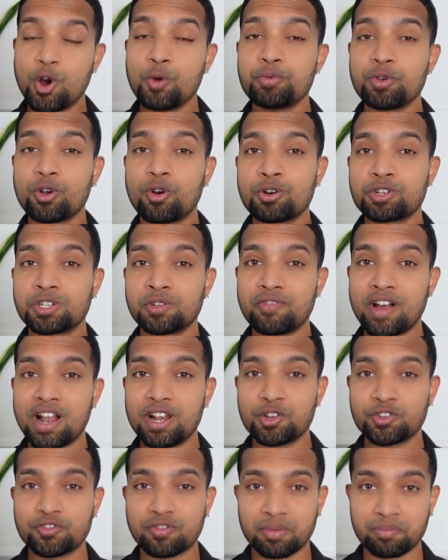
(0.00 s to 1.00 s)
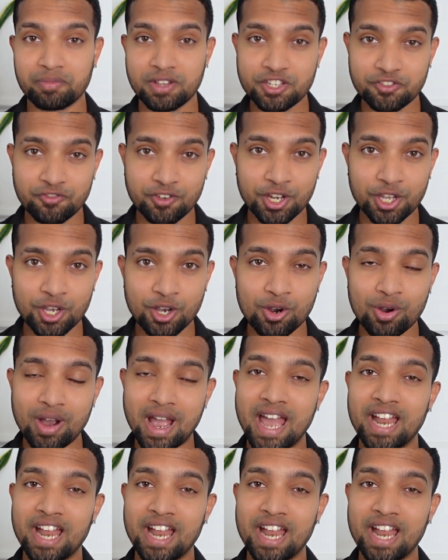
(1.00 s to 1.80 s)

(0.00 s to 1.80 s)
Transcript: hope you got some values from this video,